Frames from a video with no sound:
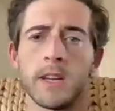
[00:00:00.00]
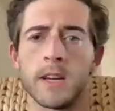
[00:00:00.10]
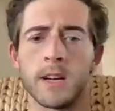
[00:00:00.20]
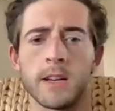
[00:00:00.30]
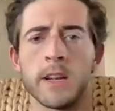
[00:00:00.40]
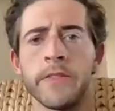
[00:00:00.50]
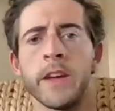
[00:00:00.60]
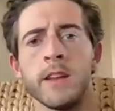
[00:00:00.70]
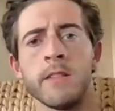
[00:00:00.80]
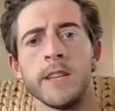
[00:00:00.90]
uh, and
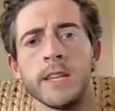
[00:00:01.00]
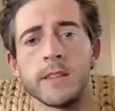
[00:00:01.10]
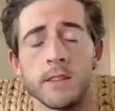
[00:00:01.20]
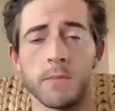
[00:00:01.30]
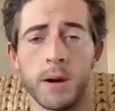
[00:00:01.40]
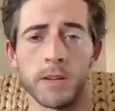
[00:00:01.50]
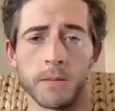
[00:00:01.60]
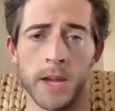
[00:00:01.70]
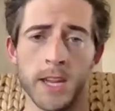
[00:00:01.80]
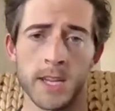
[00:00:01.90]
then into the public
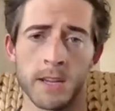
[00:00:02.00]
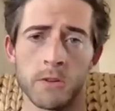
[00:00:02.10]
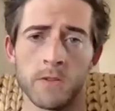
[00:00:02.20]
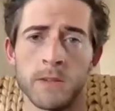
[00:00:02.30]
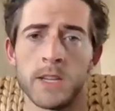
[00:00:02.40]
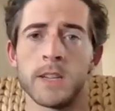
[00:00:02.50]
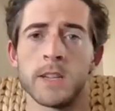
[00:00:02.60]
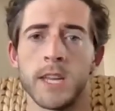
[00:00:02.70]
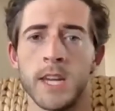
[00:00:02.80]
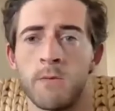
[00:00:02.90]
banking movement.
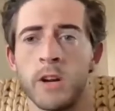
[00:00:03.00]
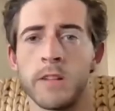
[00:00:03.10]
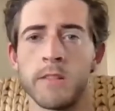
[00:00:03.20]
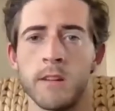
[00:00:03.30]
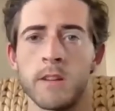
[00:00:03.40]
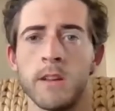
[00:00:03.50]
Again, one of the